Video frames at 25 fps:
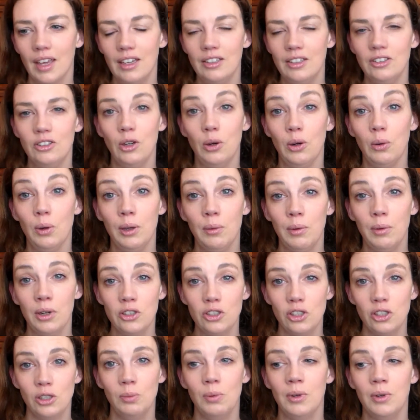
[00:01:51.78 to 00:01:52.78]
knowing
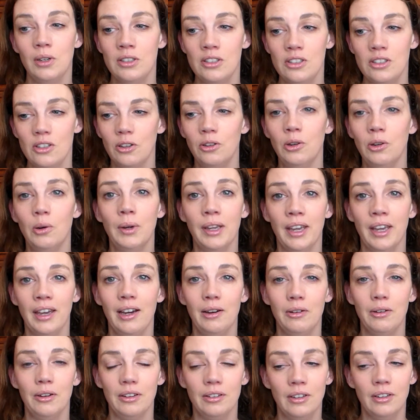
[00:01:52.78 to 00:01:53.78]
what she wants, or knowing
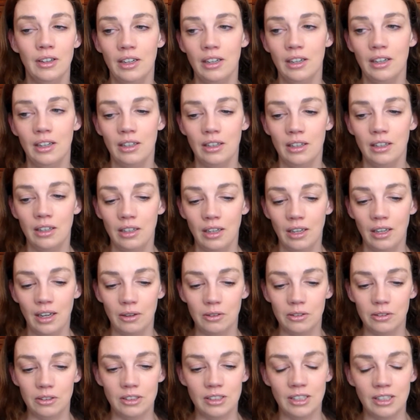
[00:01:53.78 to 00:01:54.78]
how
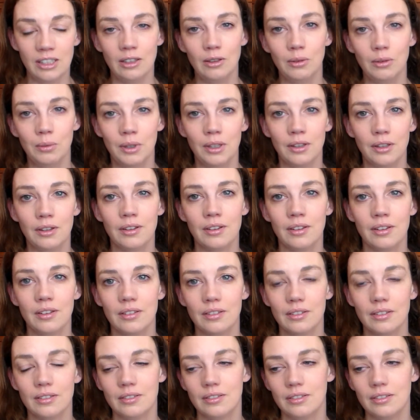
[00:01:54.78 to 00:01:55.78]
to deal with
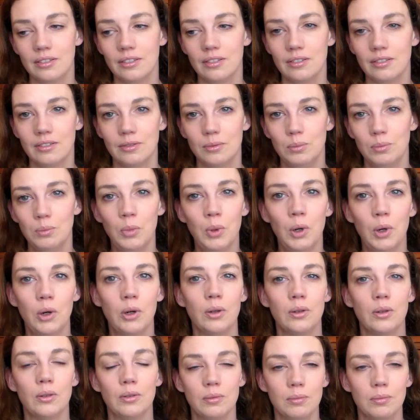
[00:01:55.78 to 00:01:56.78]

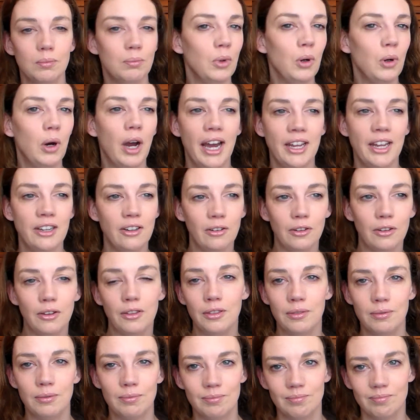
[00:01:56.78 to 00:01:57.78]
more adult
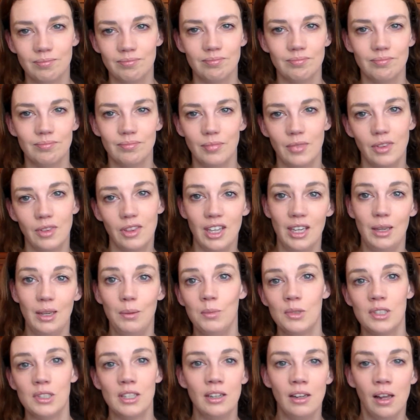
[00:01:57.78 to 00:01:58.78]

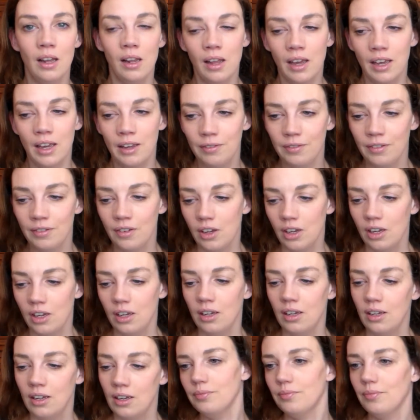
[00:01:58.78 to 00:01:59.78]
themes in her life.
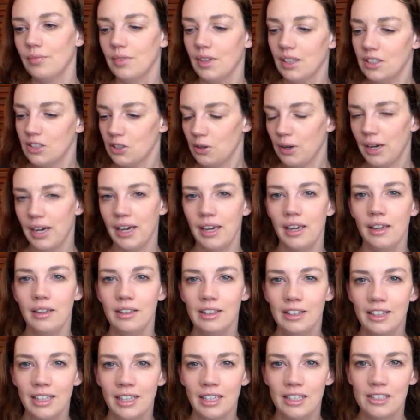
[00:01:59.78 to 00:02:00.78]
So
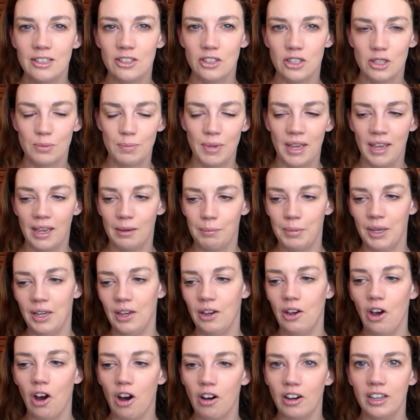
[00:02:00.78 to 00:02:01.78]
I think he's just being a
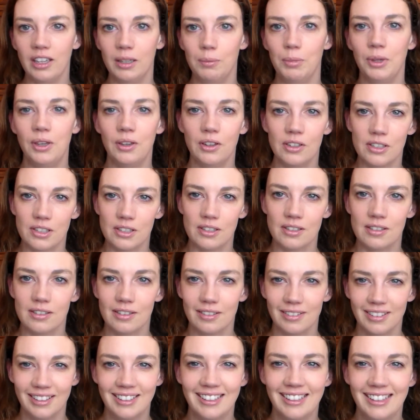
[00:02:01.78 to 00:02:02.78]
bit cocky because